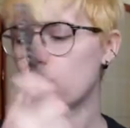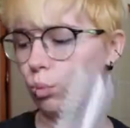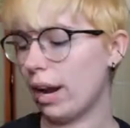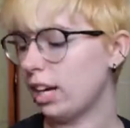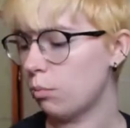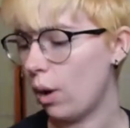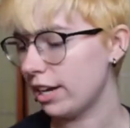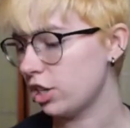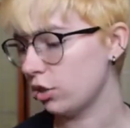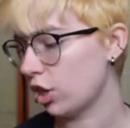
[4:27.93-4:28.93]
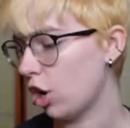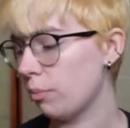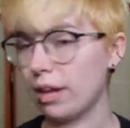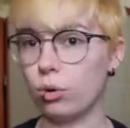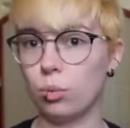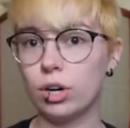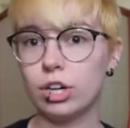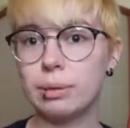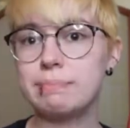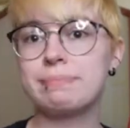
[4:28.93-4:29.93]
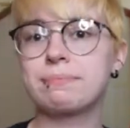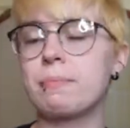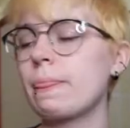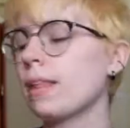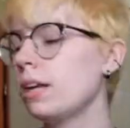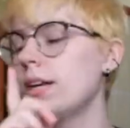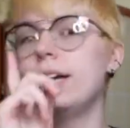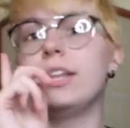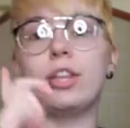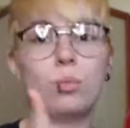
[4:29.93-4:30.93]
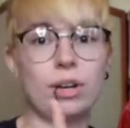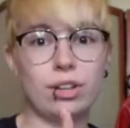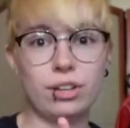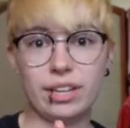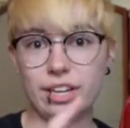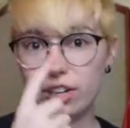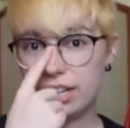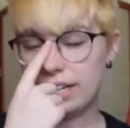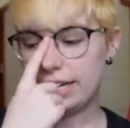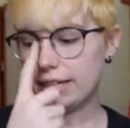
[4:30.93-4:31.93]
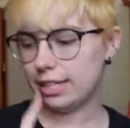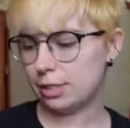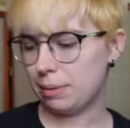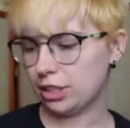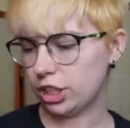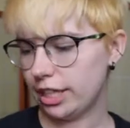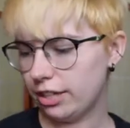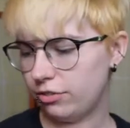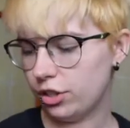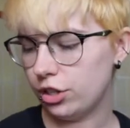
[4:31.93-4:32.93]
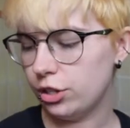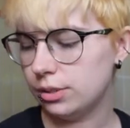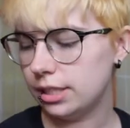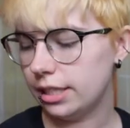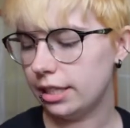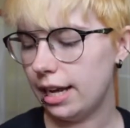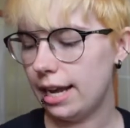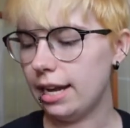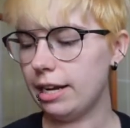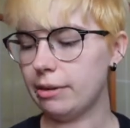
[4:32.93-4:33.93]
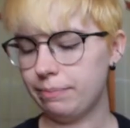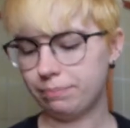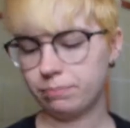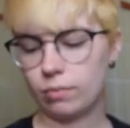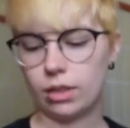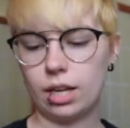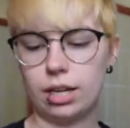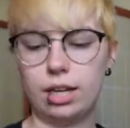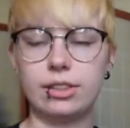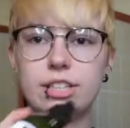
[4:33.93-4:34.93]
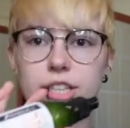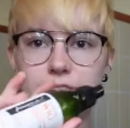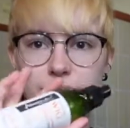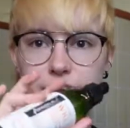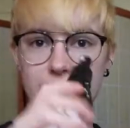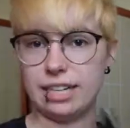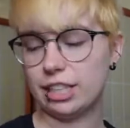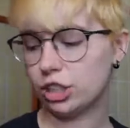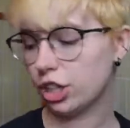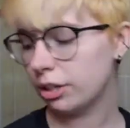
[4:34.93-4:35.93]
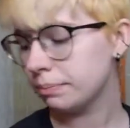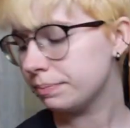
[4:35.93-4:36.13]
random wide tooth comb that'll work. And then one other thing you're going to need, especially if you're using the leave-in conditioner,